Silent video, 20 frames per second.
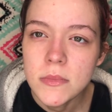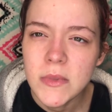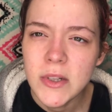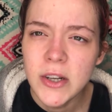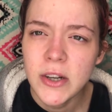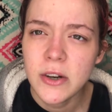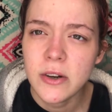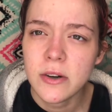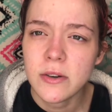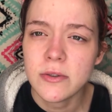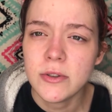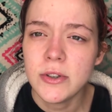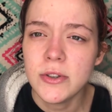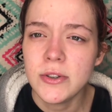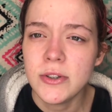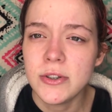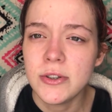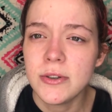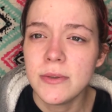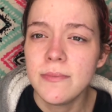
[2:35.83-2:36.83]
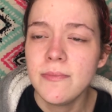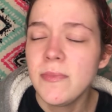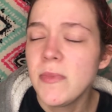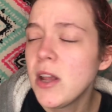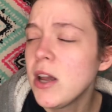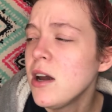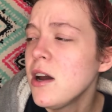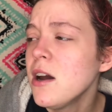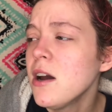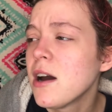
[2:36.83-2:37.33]
here on YouTube,
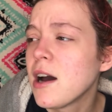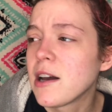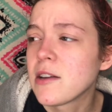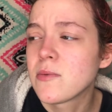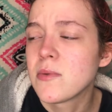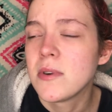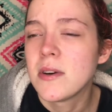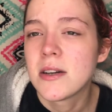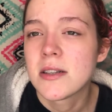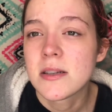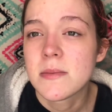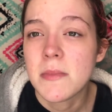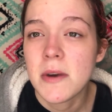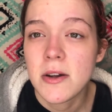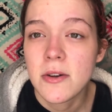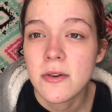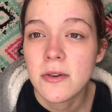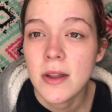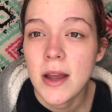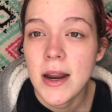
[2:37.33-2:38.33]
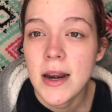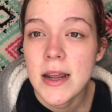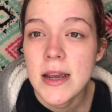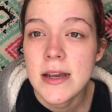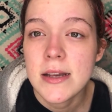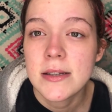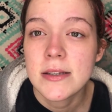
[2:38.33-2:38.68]
as well as some other ladies.